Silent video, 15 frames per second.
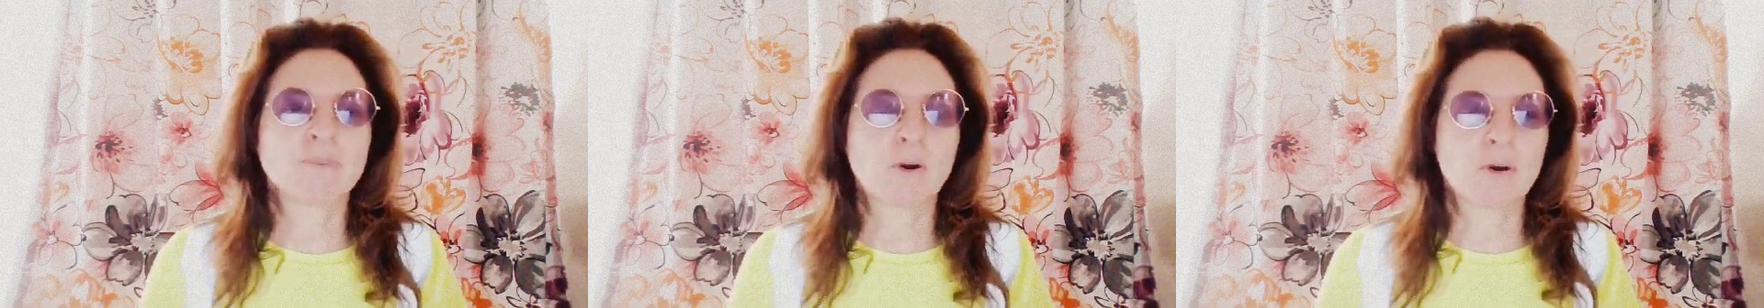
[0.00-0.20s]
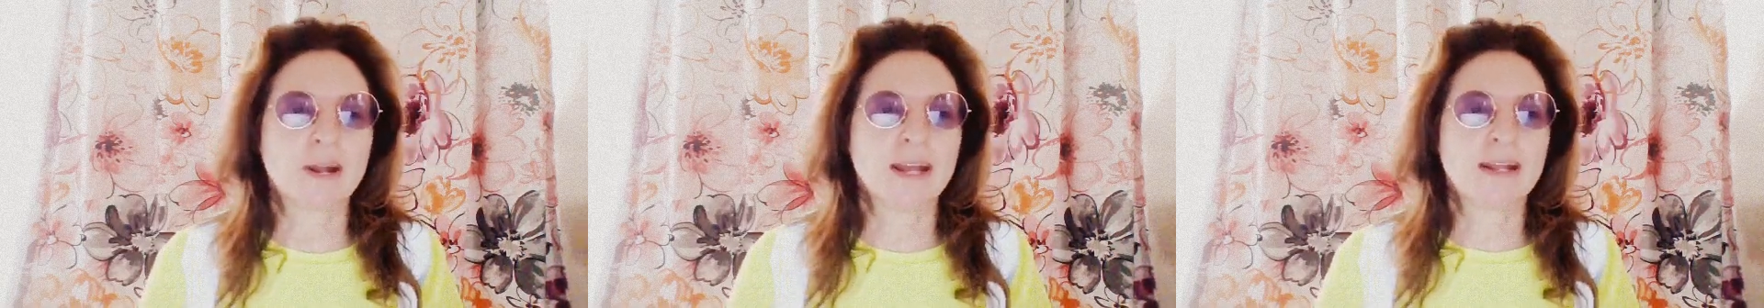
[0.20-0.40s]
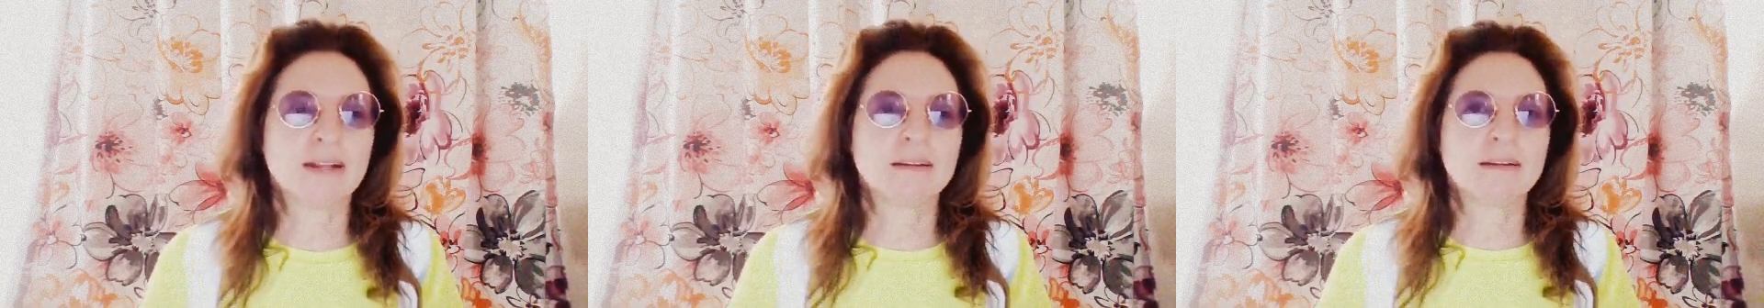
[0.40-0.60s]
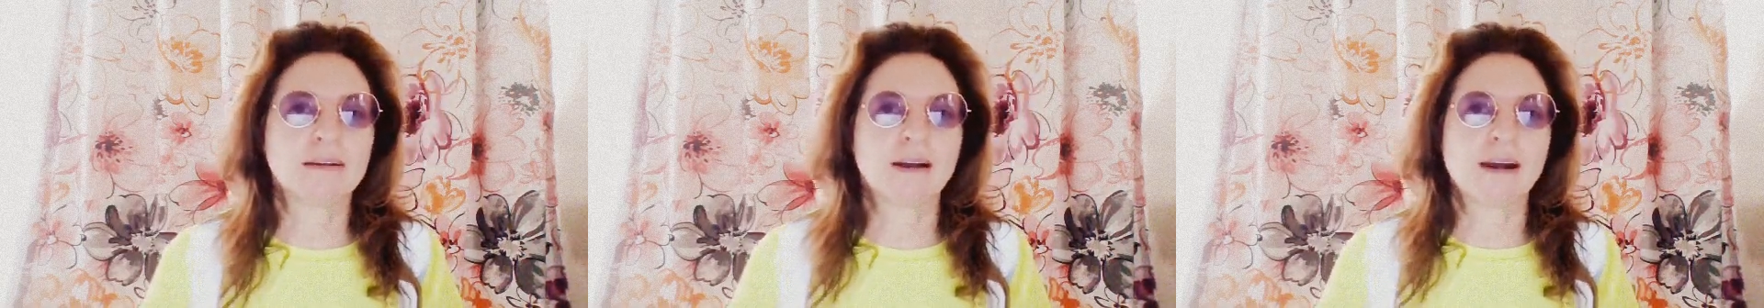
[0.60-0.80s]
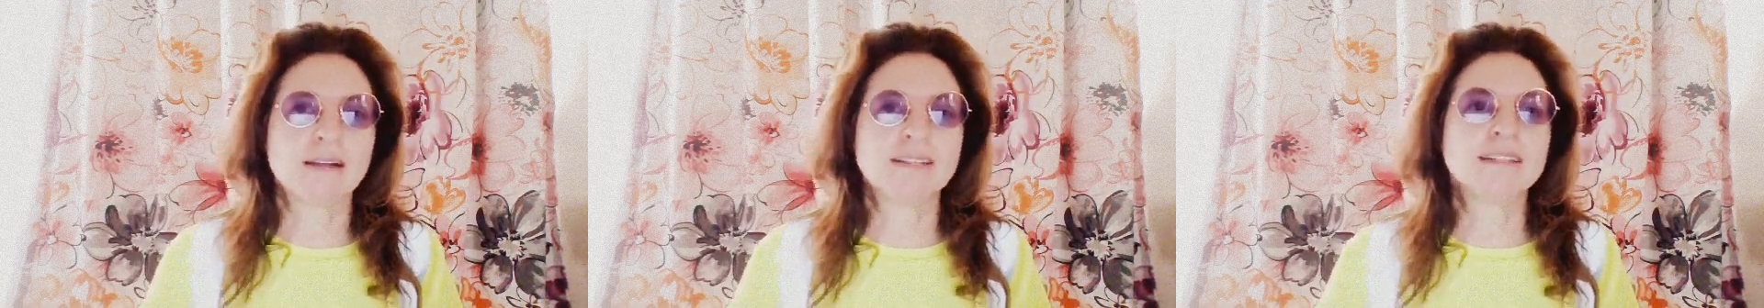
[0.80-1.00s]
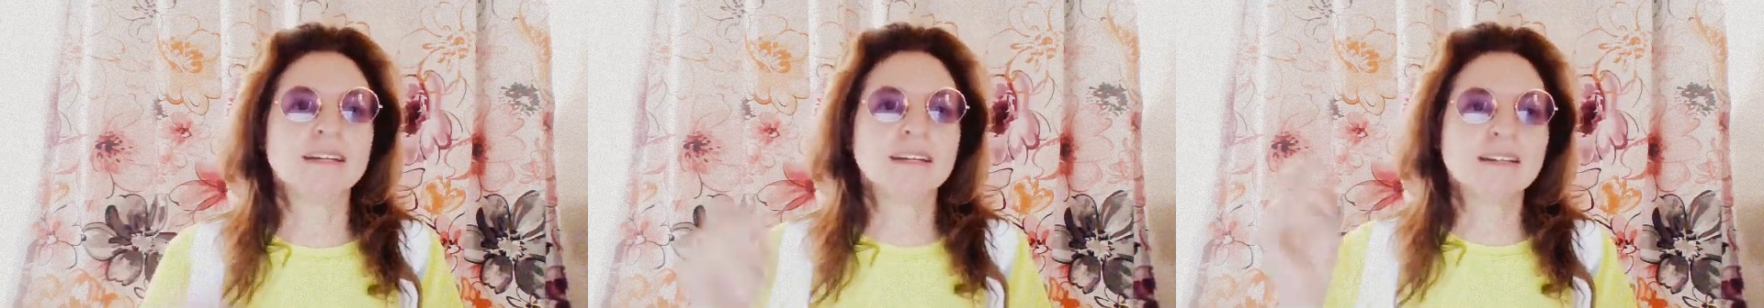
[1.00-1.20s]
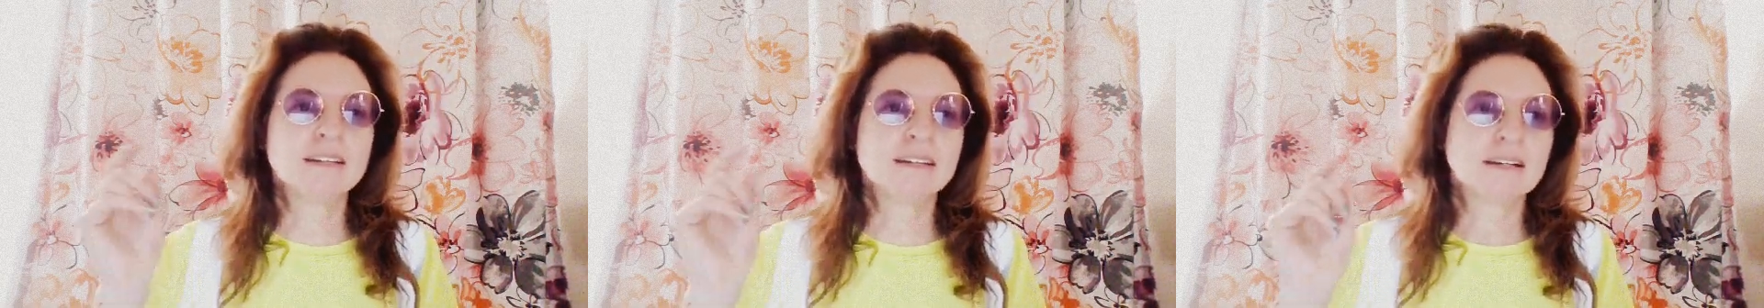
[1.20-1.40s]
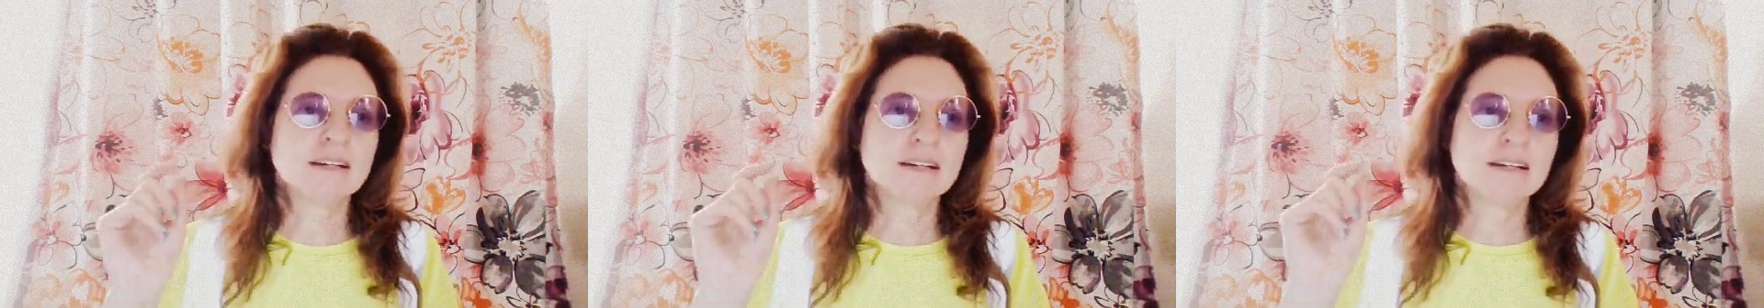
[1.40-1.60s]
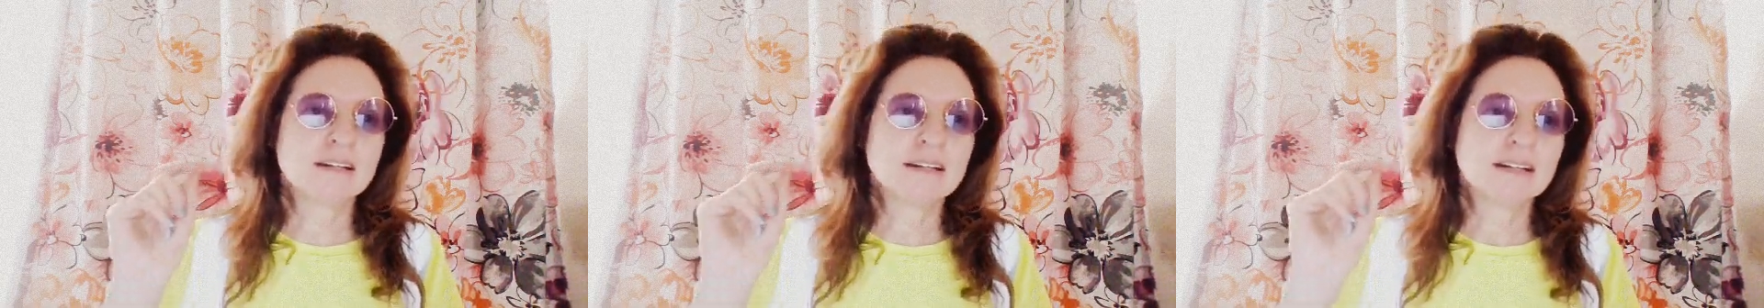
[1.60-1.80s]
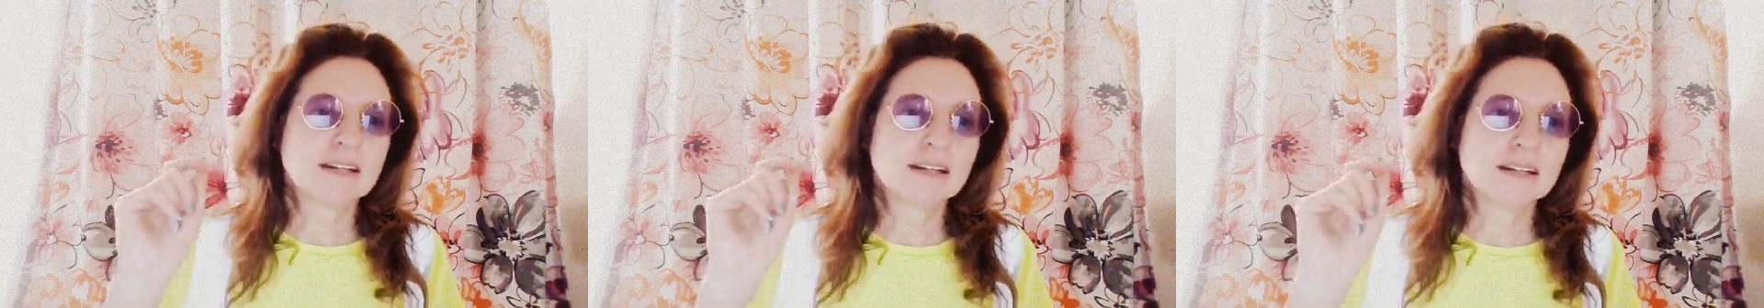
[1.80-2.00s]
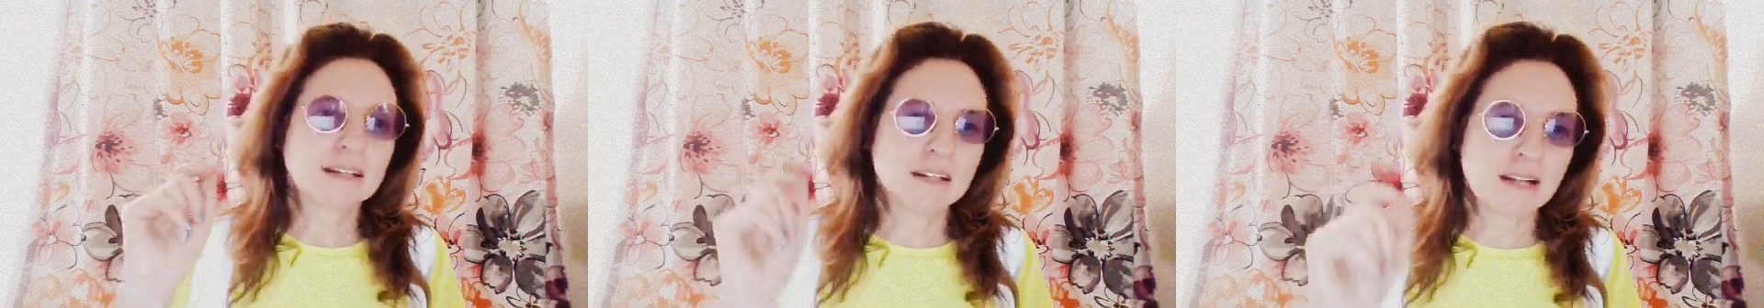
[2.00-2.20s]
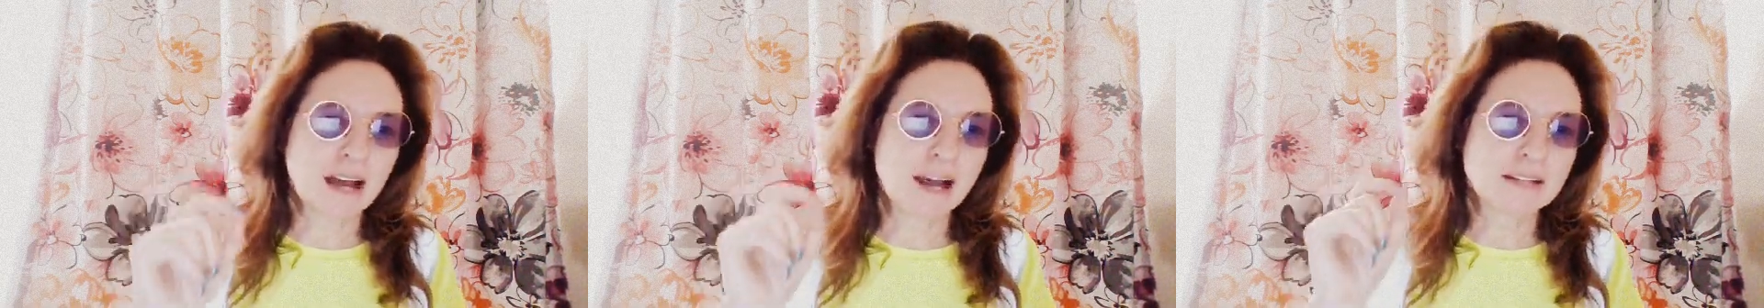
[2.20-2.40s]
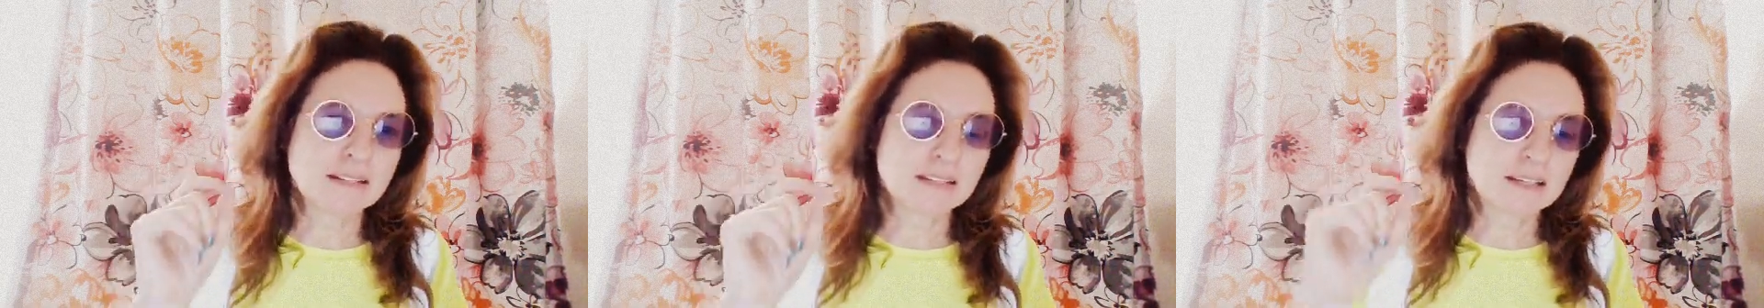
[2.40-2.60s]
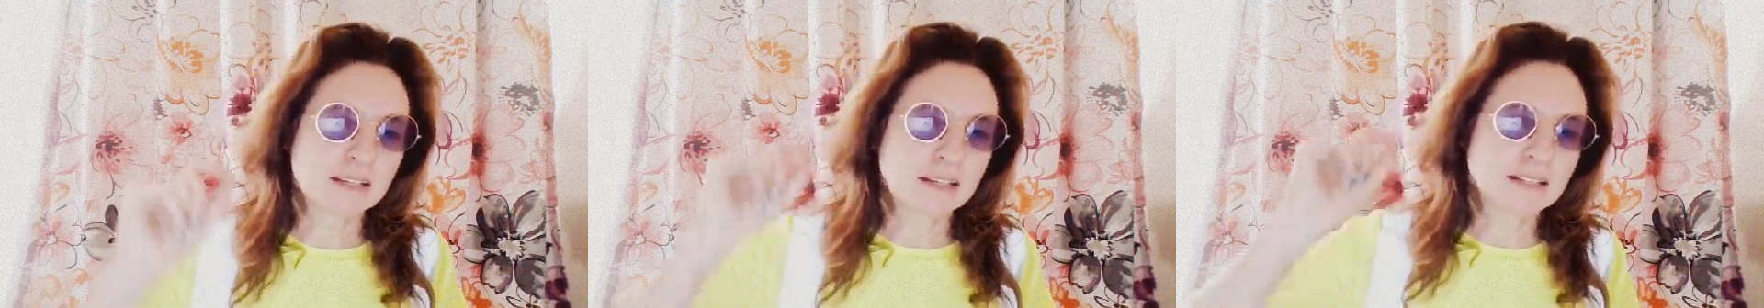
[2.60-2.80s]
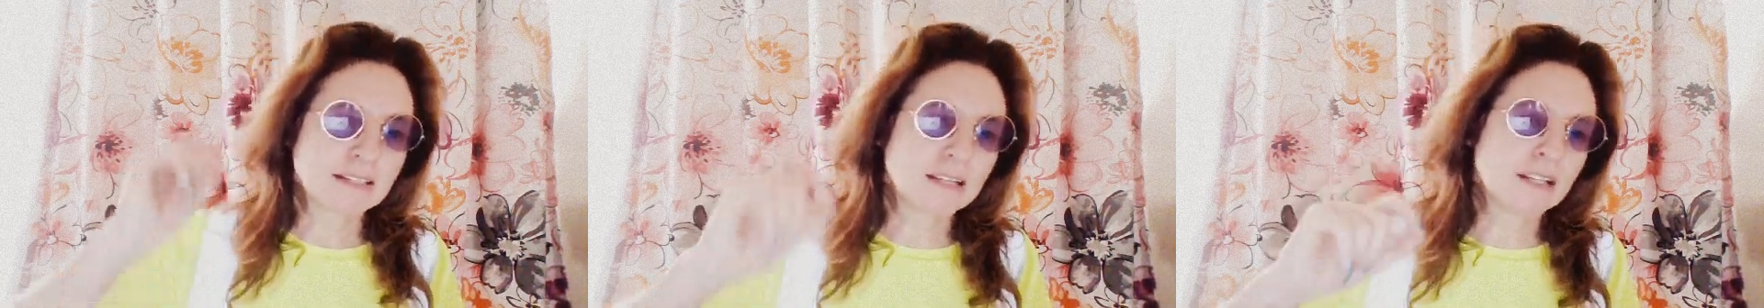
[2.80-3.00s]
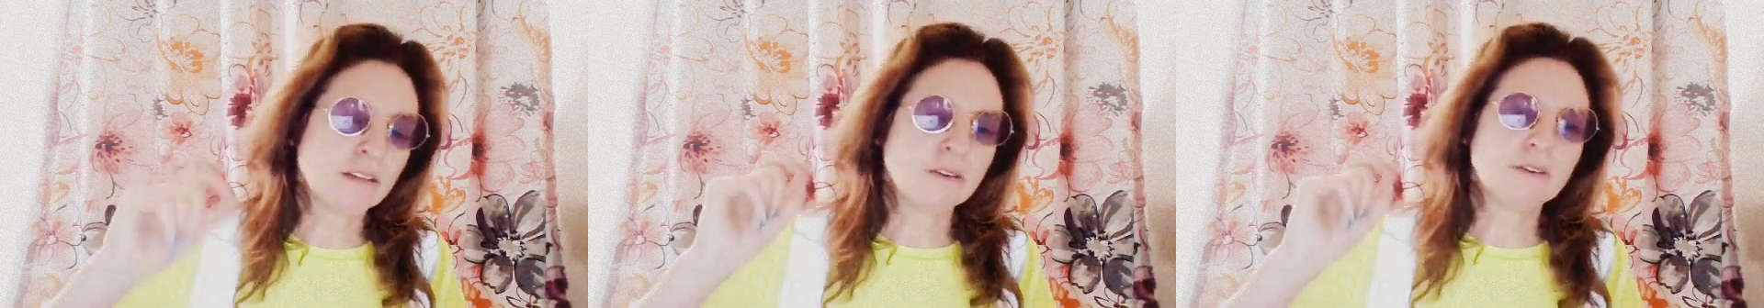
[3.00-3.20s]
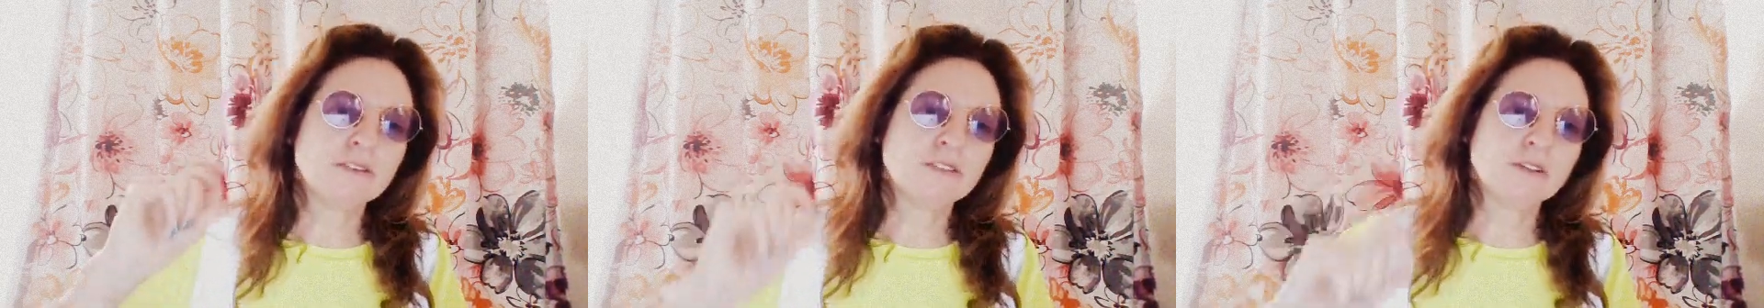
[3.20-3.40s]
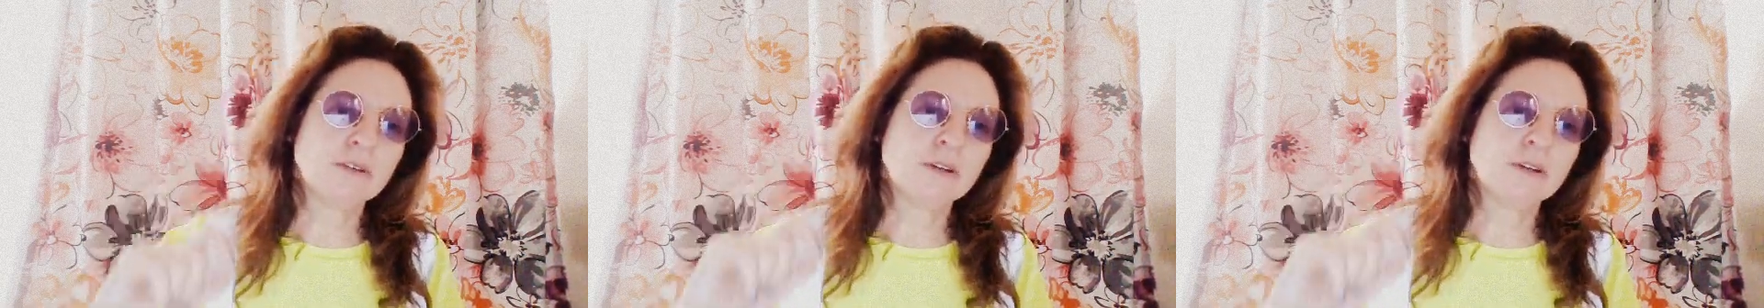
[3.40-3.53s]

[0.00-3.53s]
All right. I did not continue